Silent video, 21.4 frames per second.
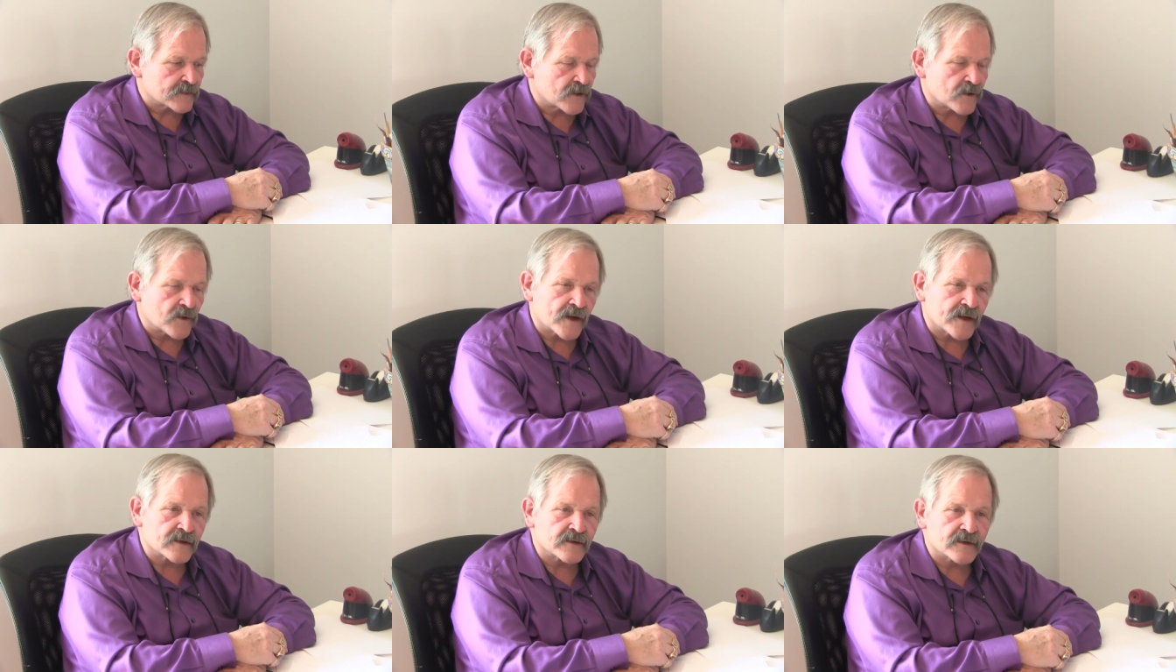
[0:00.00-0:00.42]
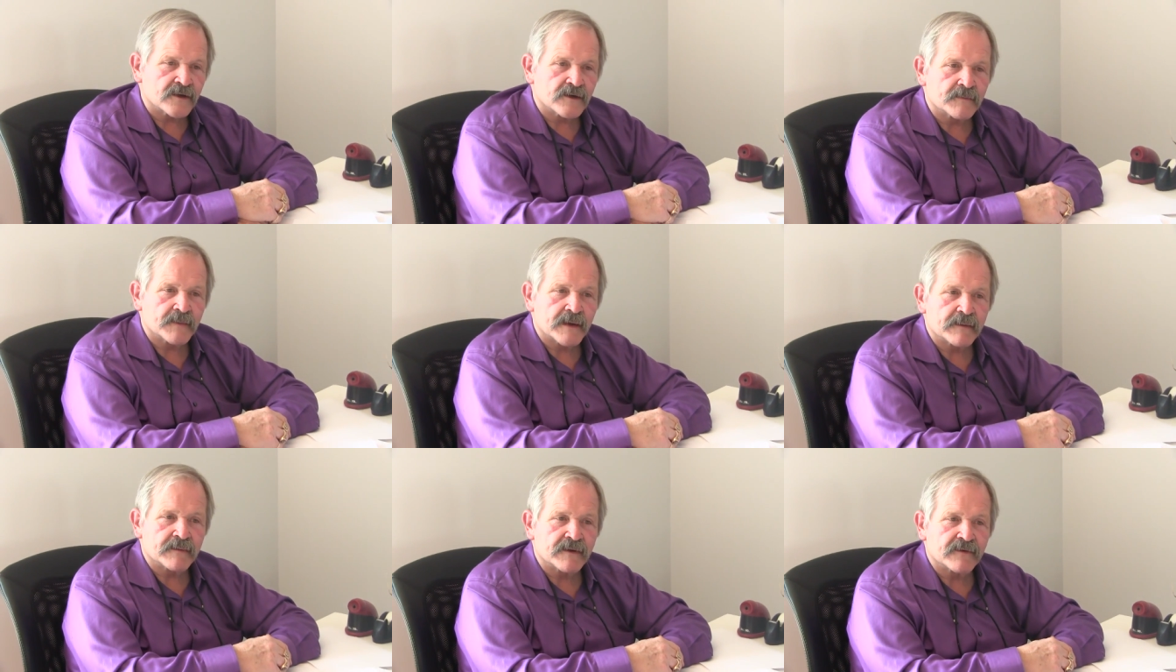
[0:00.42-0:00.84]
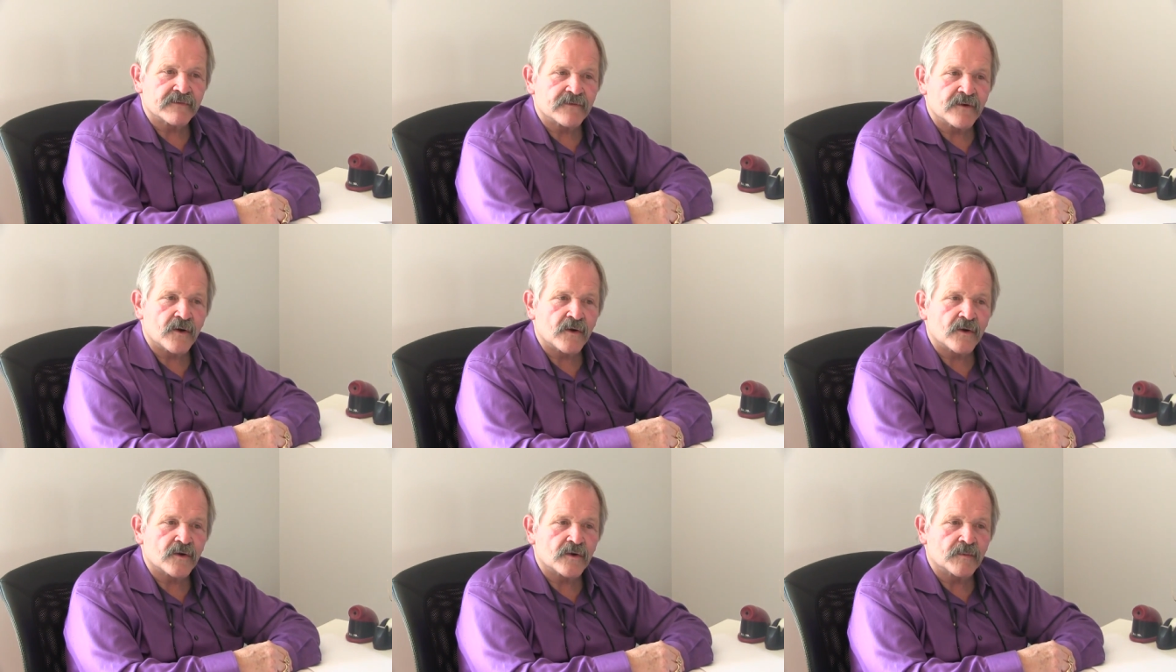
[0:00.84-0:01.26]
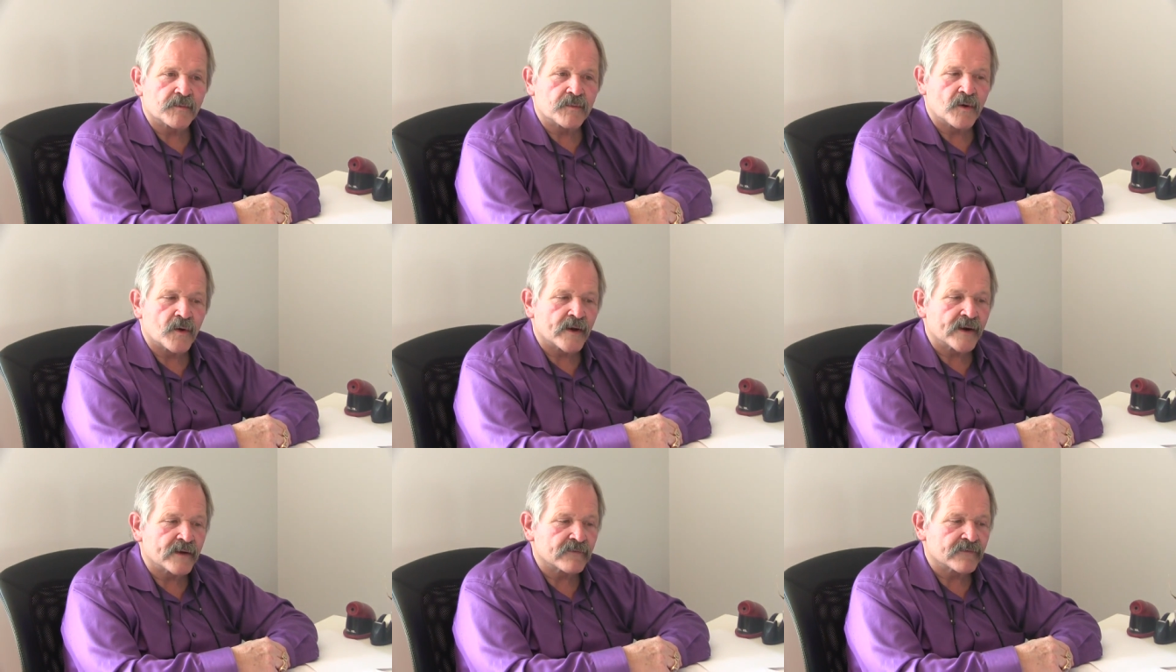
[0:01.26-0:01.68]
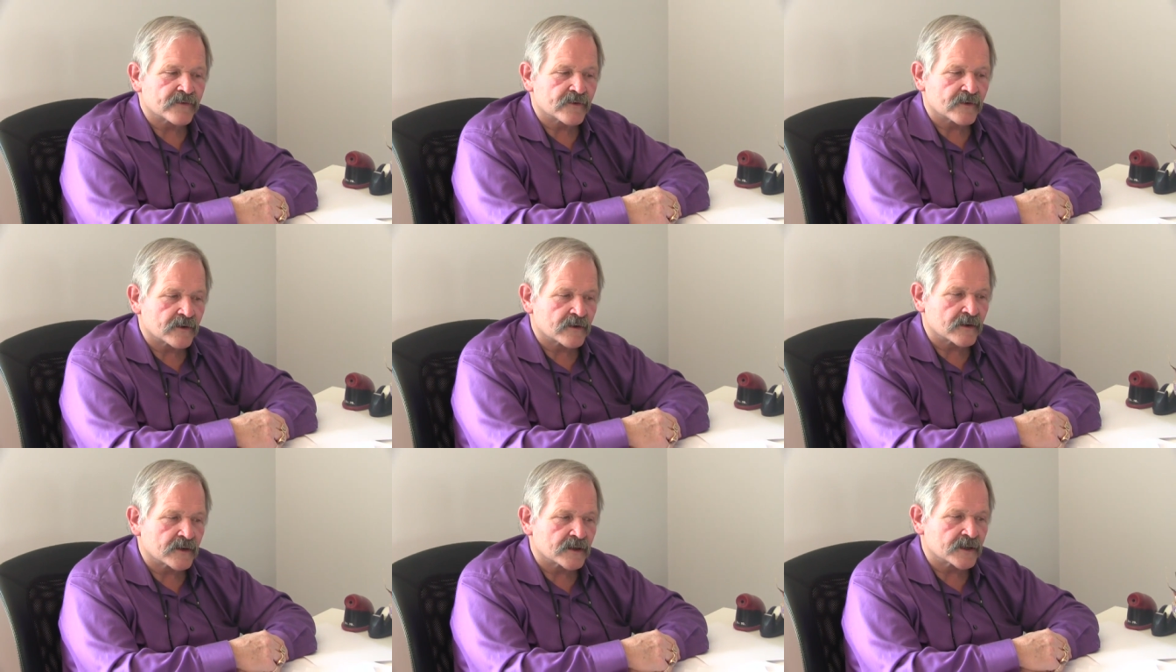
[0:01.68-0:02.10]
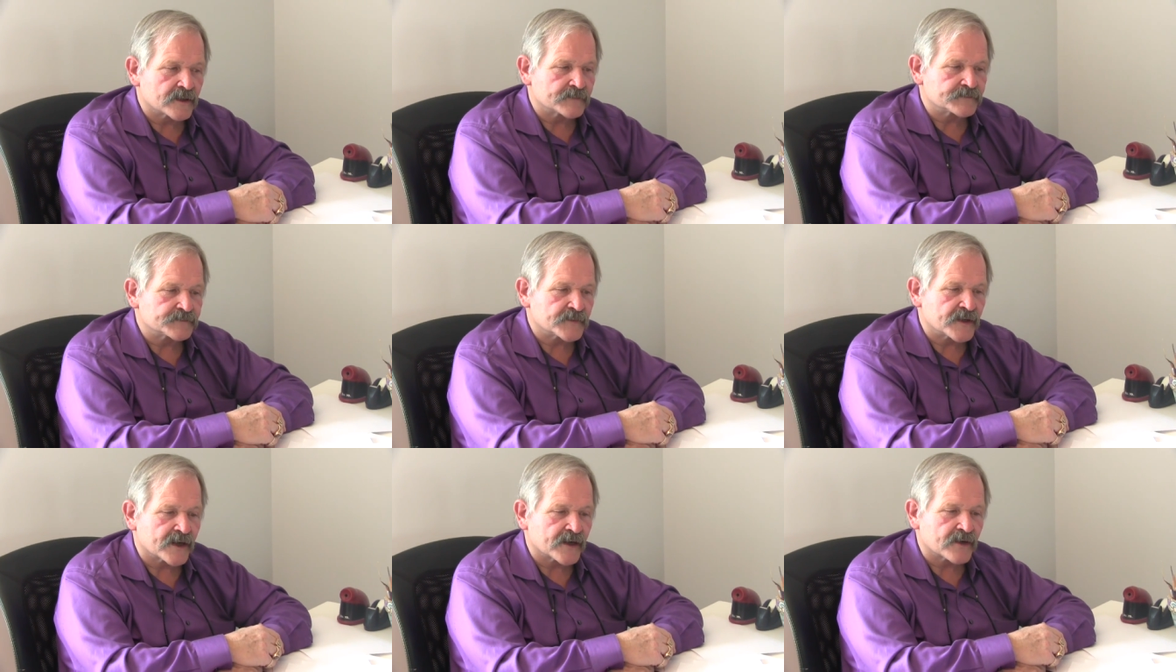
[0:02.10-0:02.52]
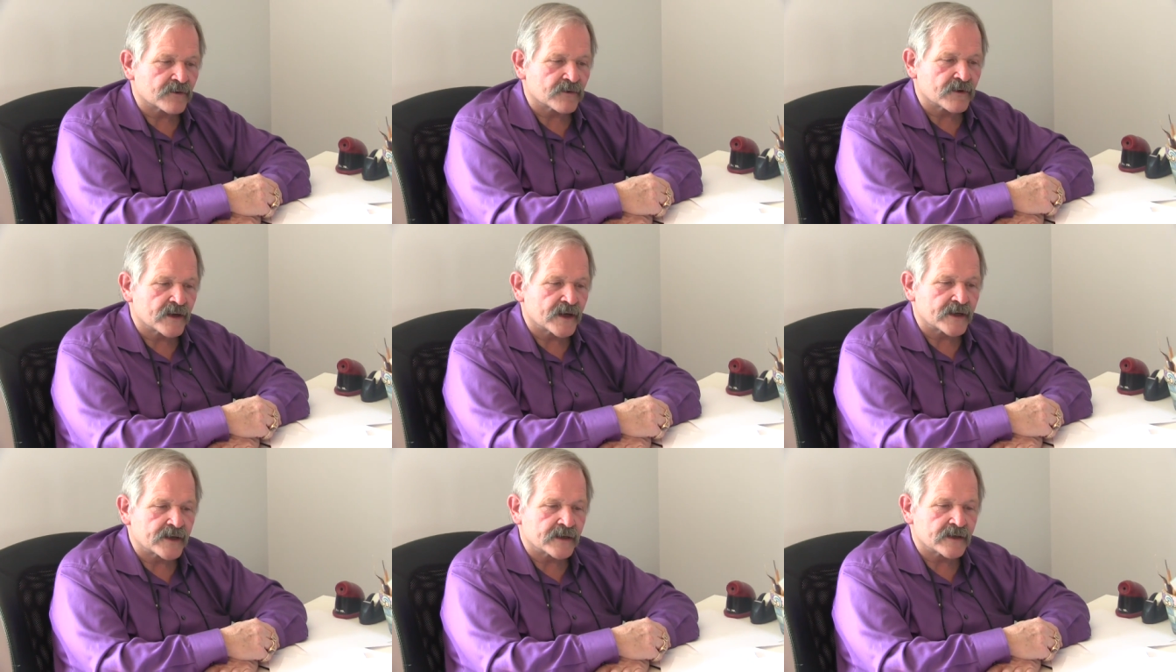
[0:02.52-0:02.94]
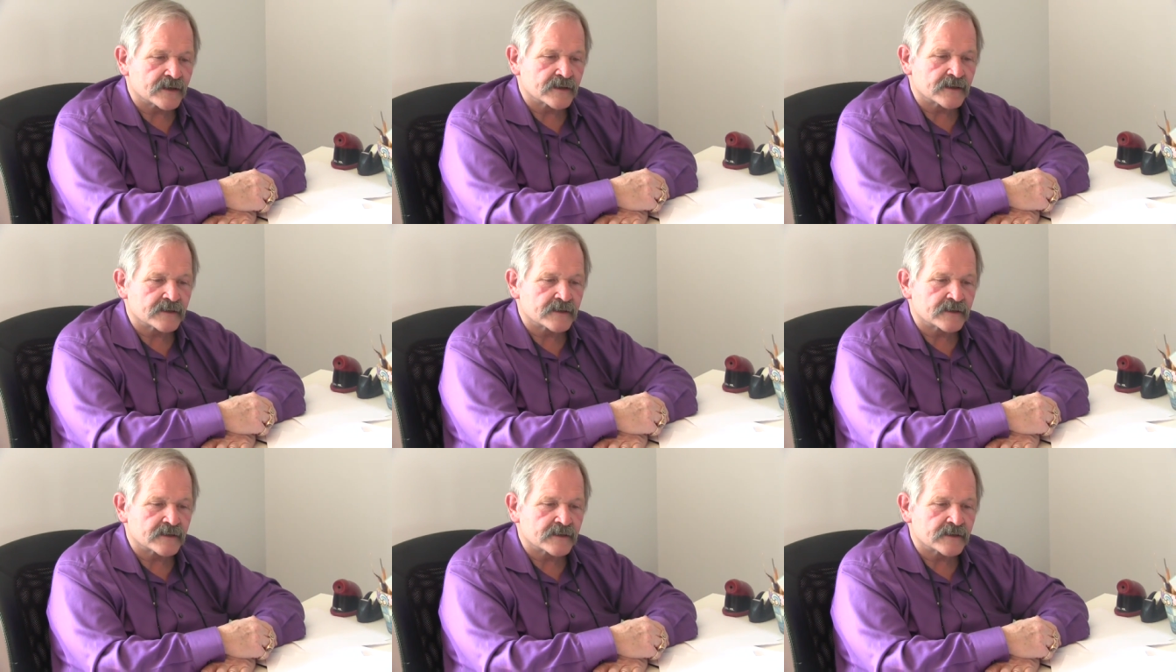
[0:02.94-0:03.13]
don't know, maybe a focal point for decorating